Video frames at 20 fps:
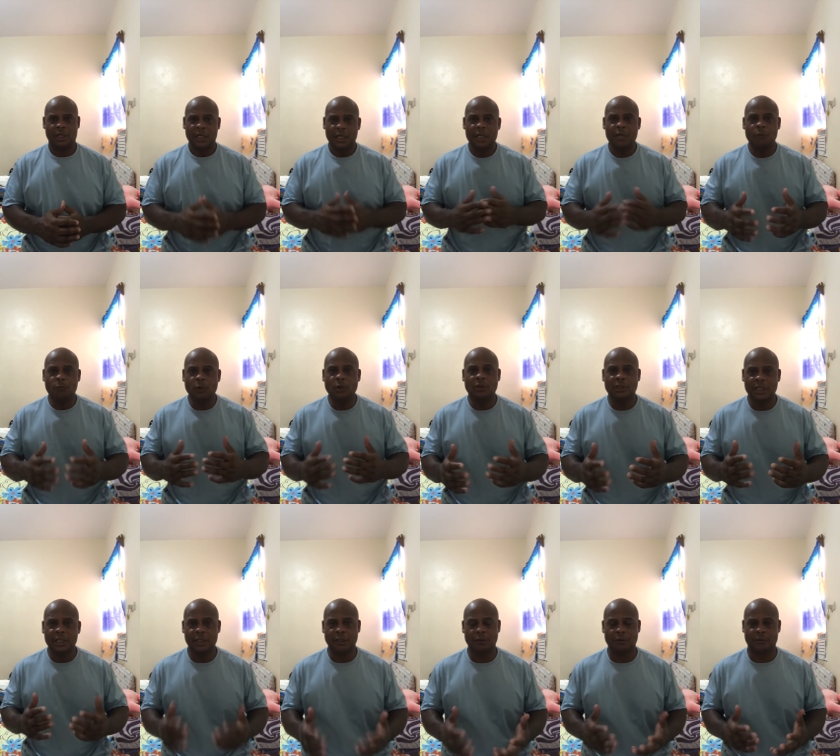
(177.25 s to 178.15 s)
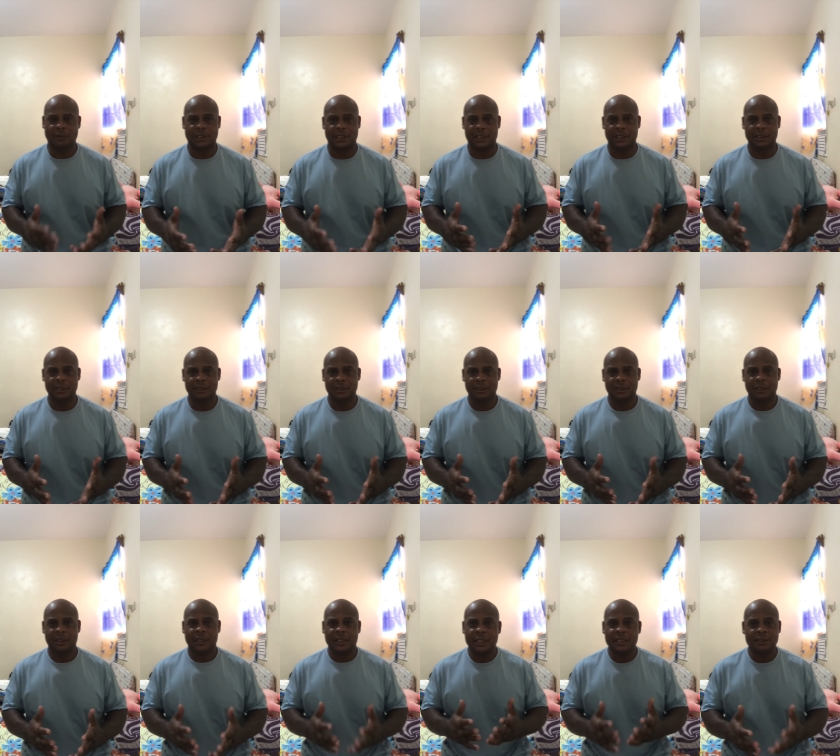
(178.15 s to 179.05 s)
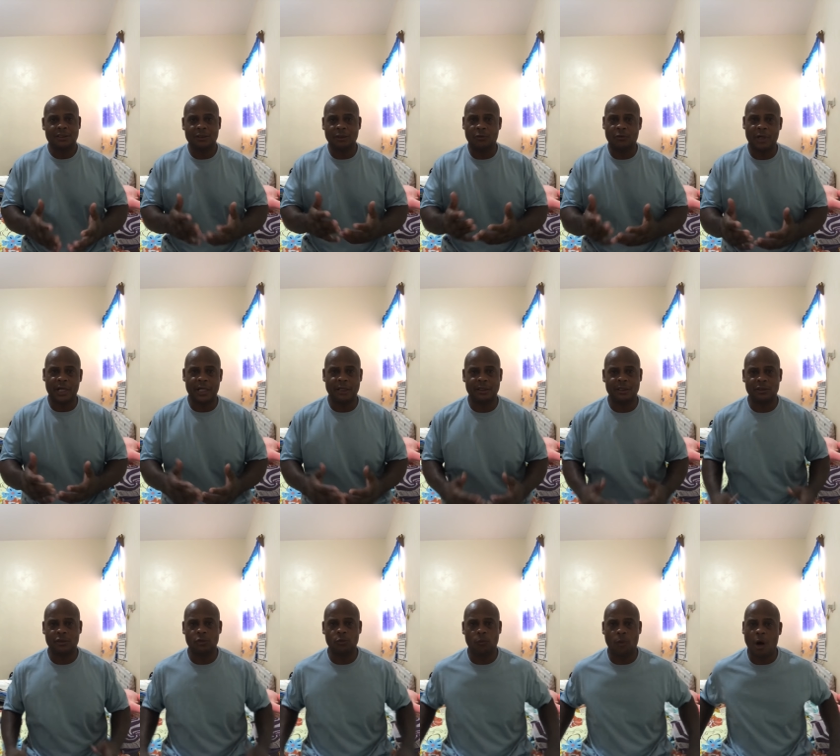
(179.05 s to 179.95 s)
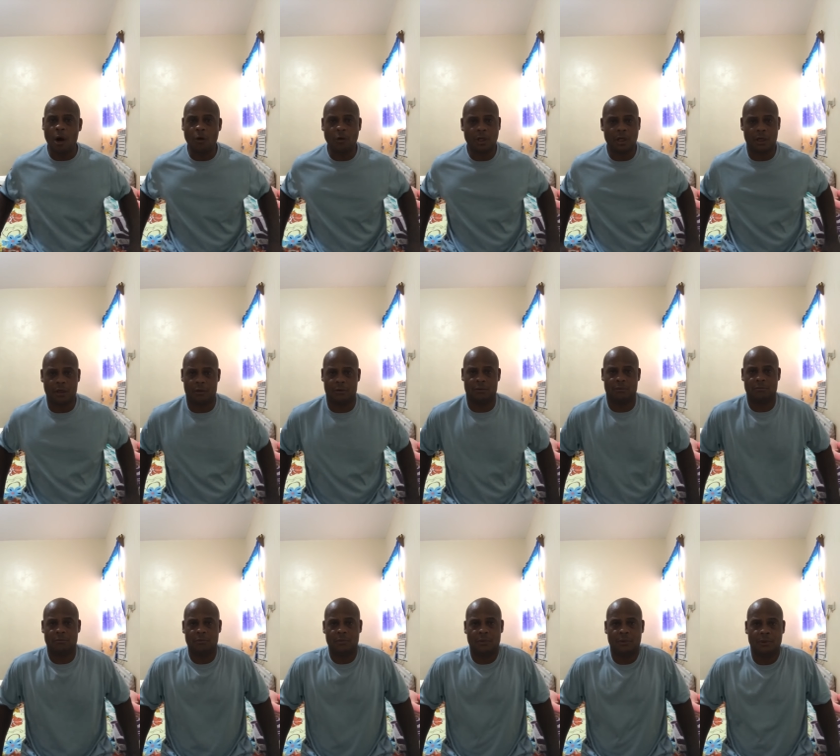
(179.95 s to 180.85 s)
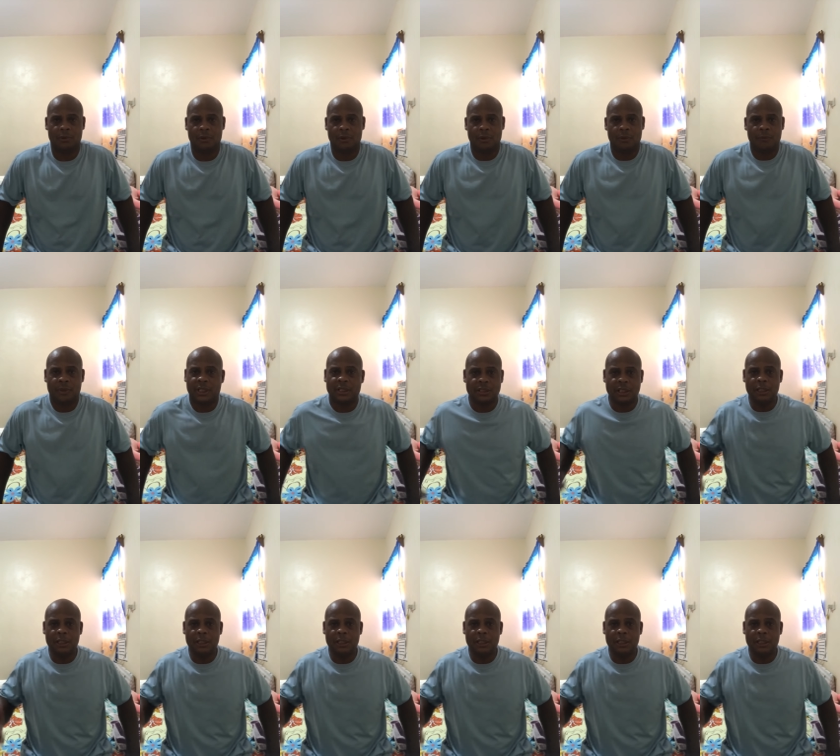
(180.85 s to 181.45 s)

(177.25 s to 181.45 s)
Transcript: He will literally kiss the ground that you walk on because